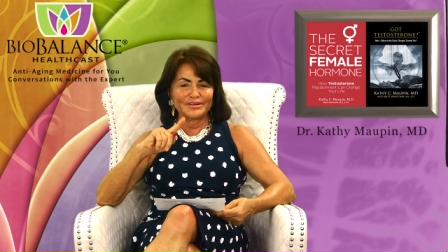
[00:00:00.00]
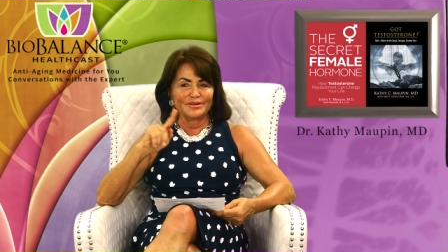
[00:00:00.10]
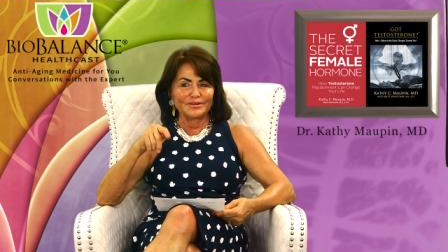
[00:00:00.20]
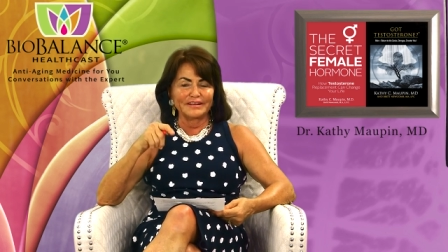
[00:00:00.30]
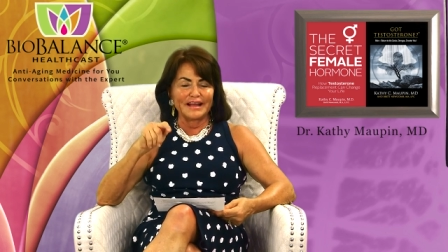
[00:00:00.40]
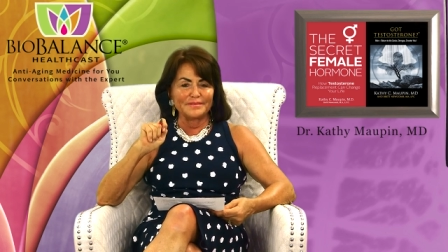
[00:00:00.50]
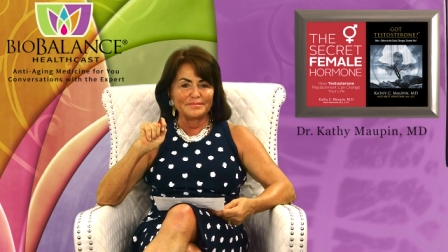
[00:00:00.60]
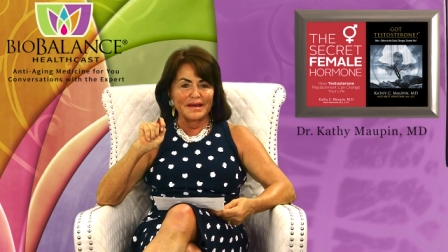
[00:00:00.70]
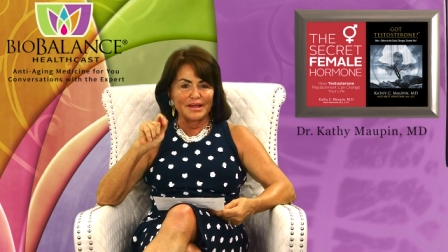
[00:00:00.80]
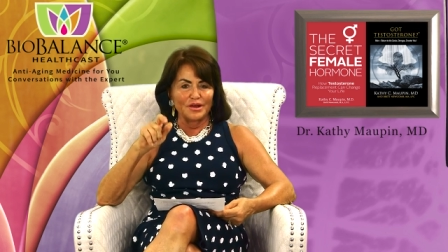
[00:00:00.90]
your gut
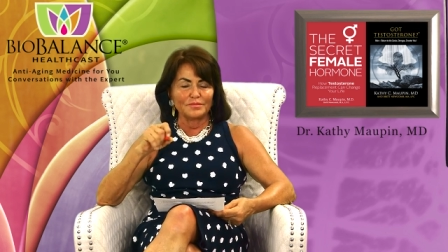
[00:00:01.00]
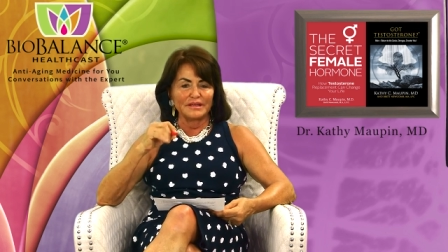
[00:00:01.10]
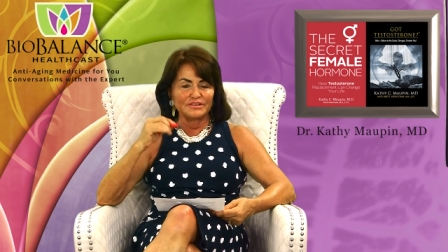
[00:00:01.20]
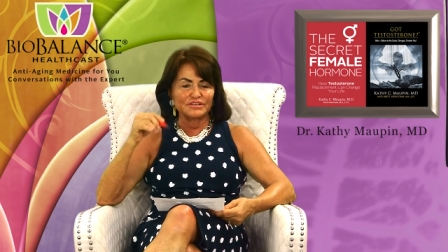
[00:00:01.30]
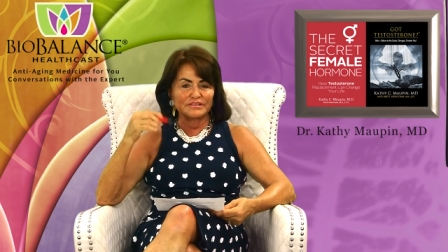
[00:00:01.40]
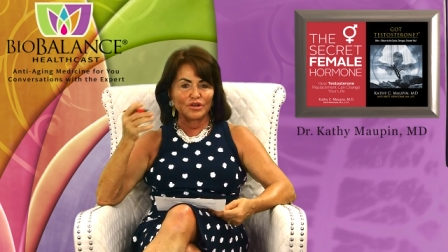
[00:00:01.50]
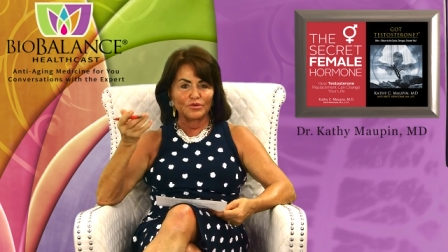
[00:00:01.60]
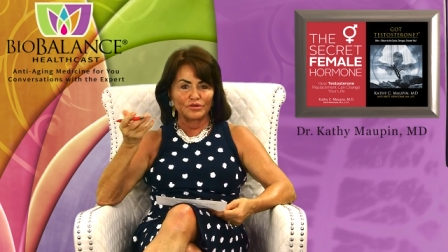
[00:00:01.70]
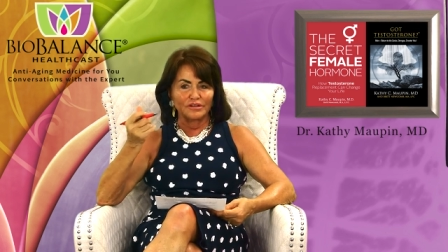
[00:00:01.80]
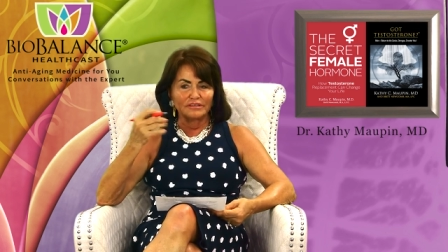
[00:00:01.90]
biome. It's just
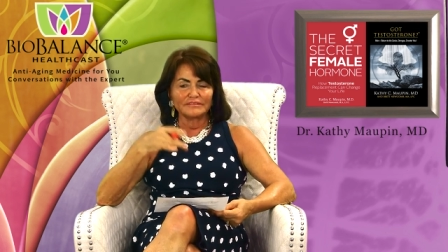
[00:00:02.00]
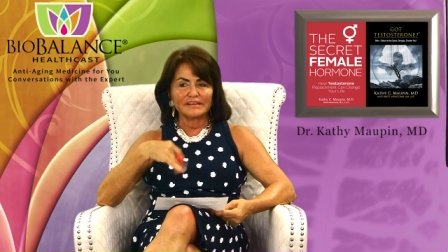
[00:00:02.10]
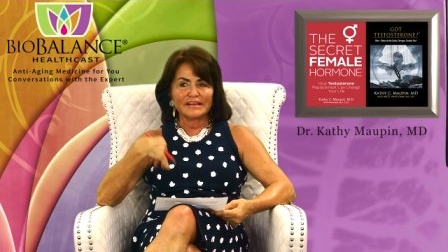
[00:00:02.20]
local.